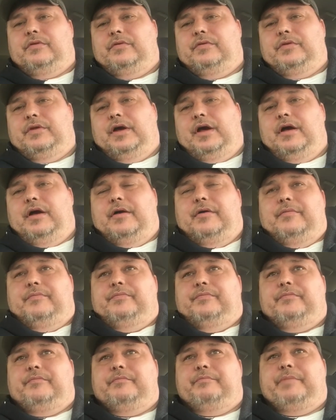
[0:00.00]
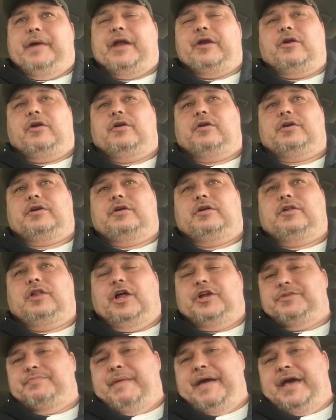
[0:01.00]
the better
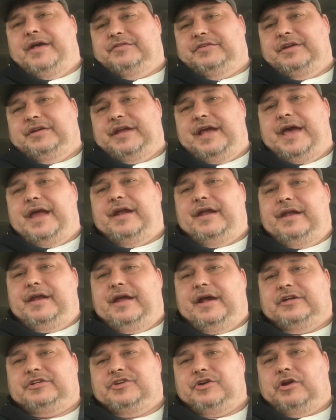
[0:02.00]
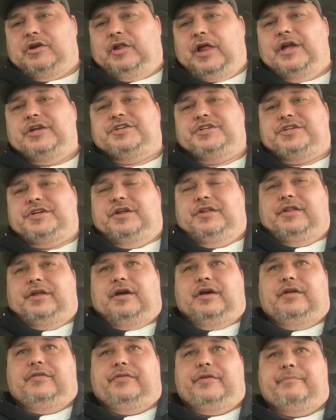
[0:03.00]
clutch basket. They added an extra clutch to
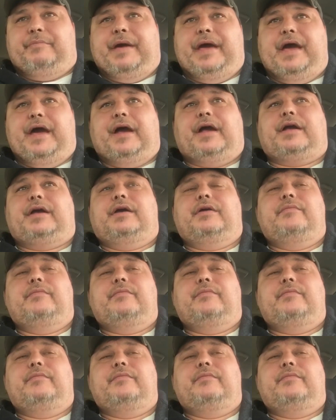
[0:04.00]
the pack.